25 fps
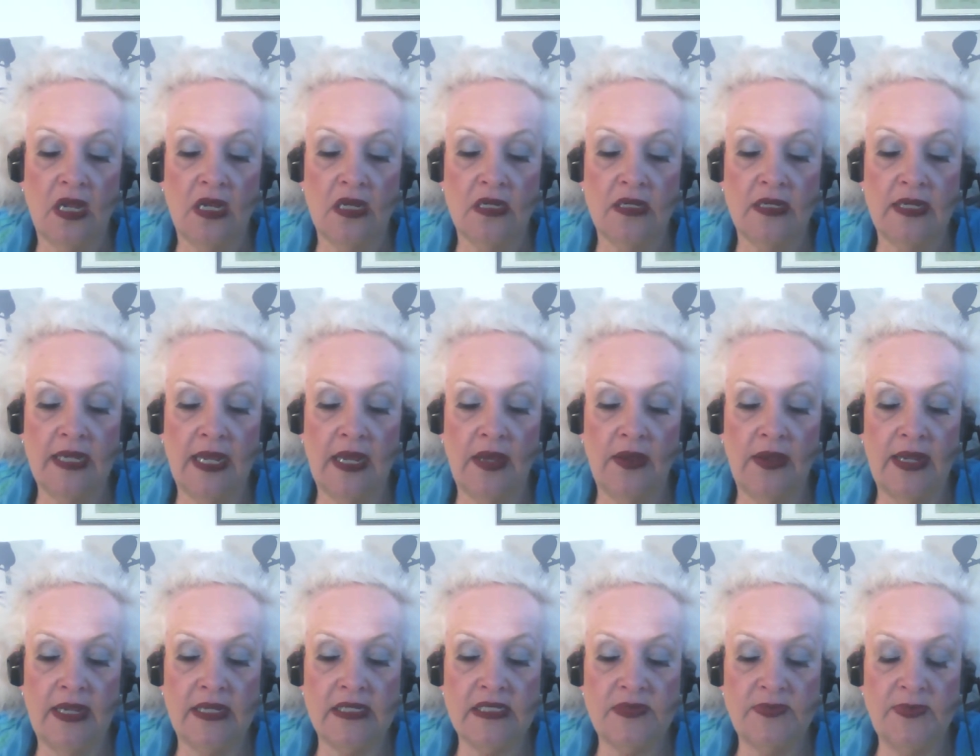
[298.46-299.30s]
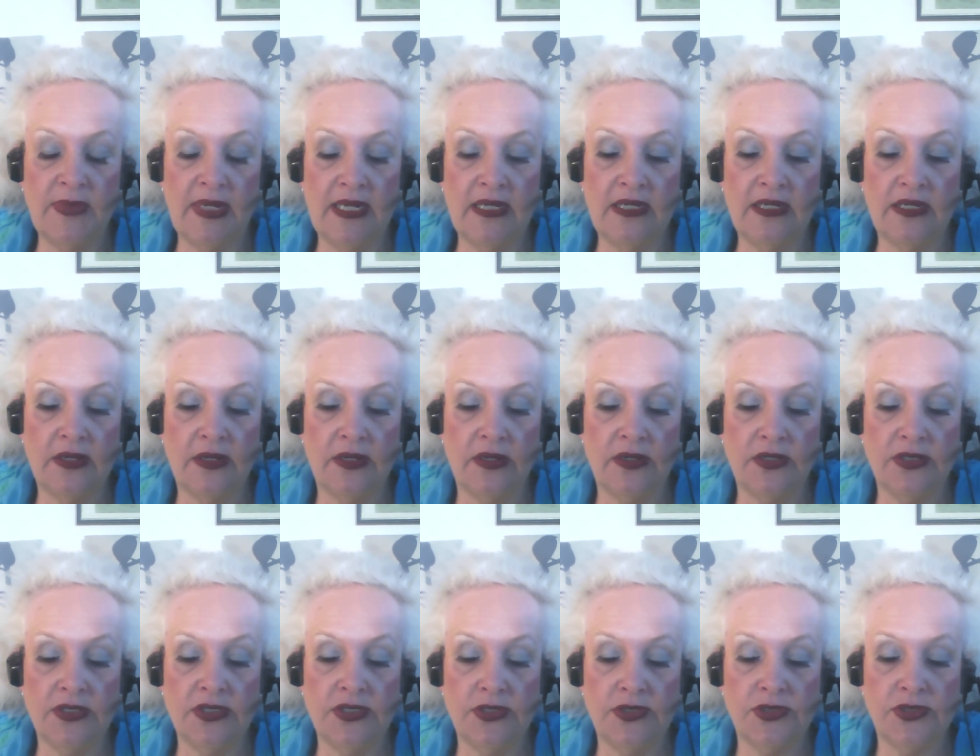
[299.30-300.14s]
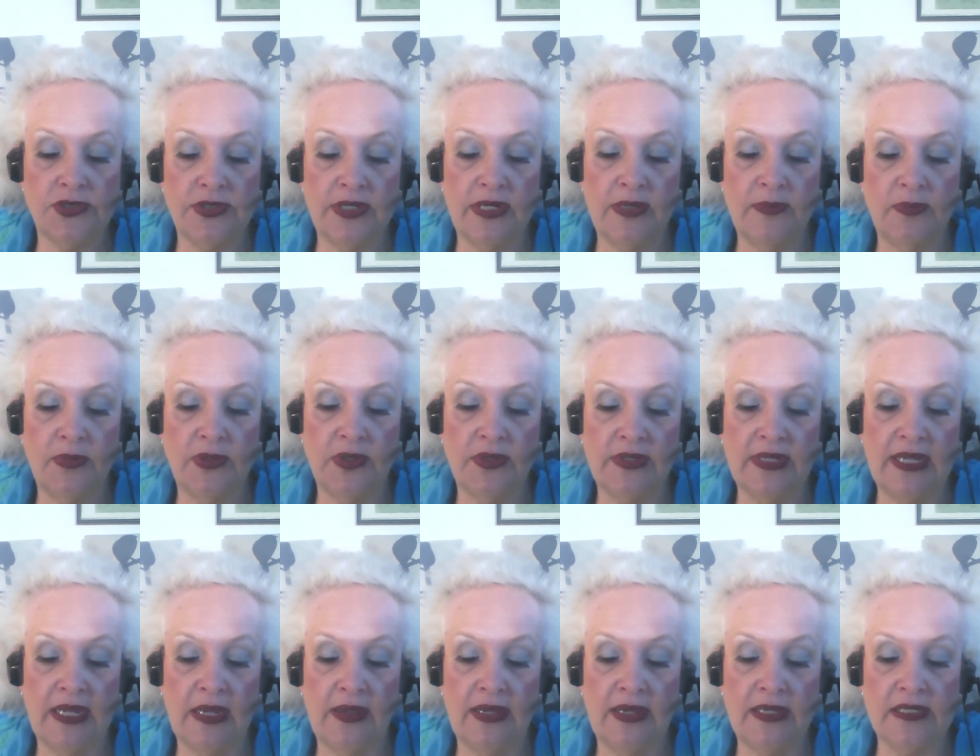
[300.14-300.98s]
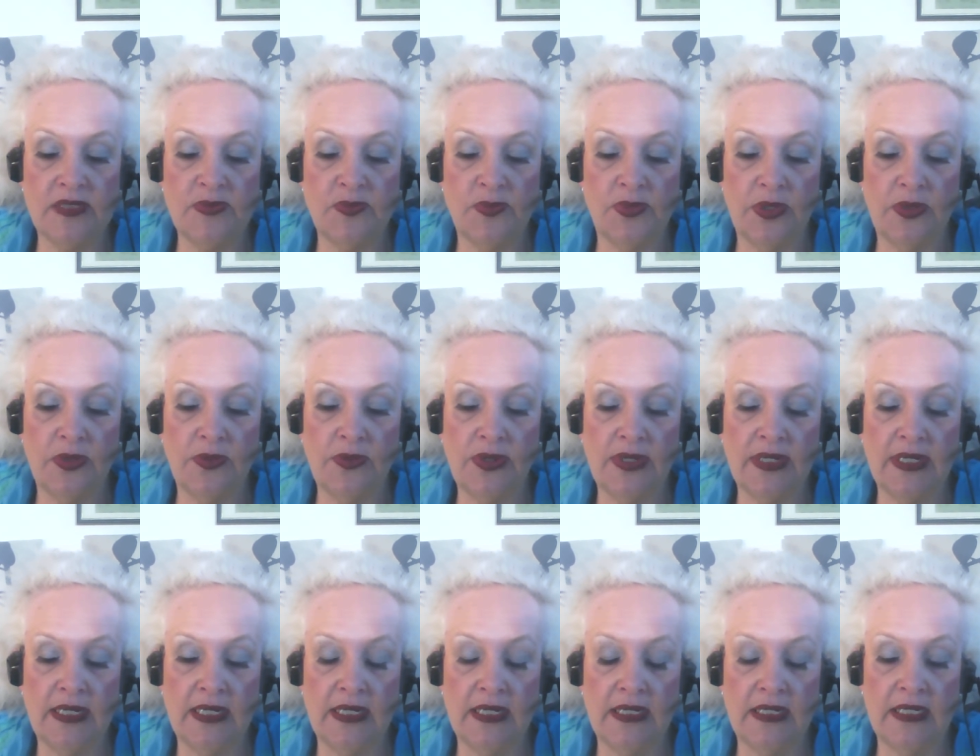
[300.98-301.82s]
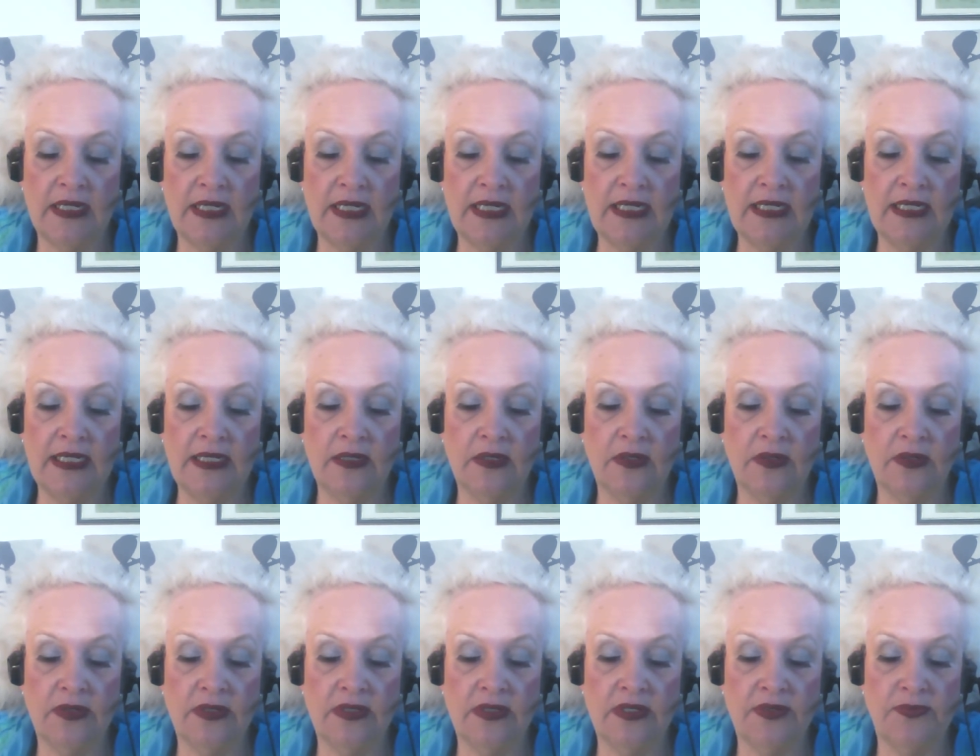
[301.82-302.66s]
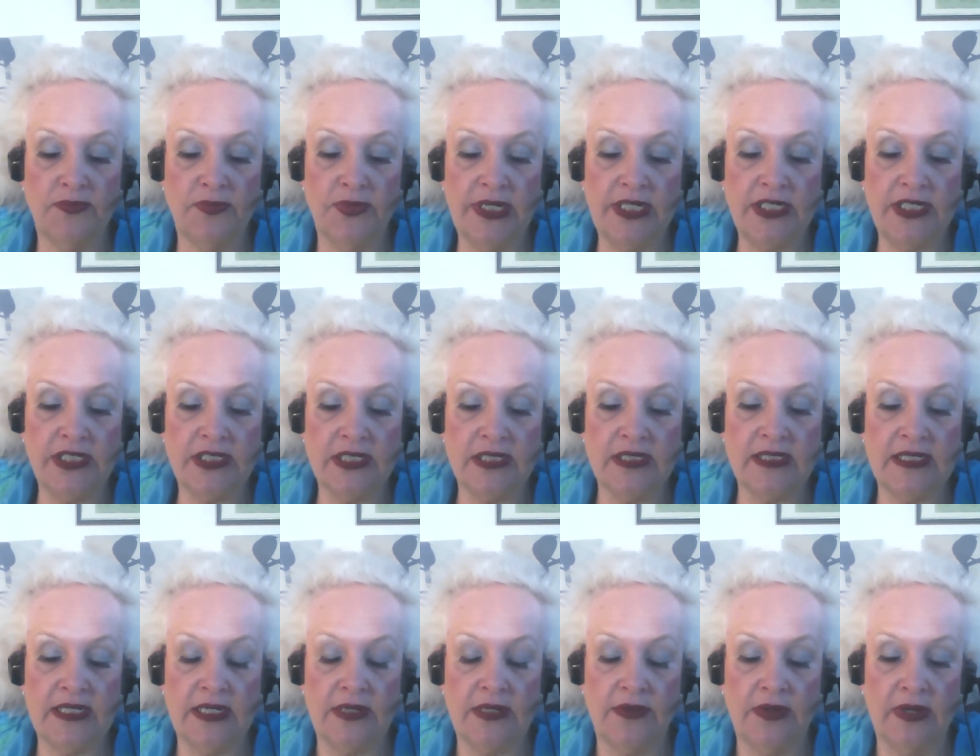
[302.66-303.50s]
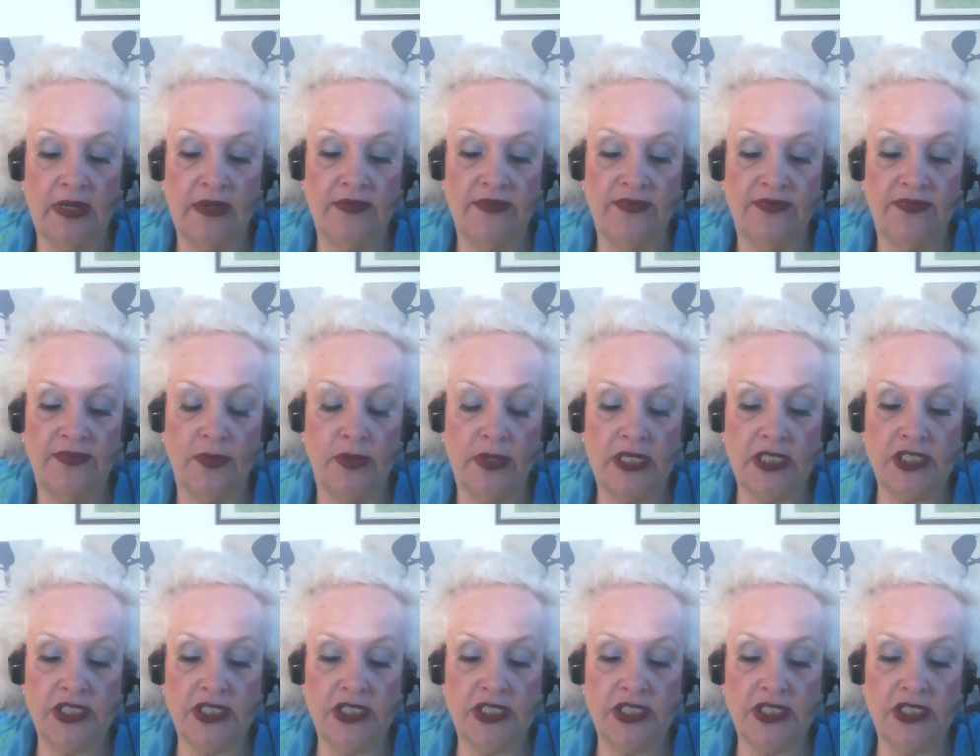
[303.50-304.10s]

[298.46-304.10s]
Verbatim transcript: thou hast made the earth to tremble thou hast broken it heal the breaches thereof for it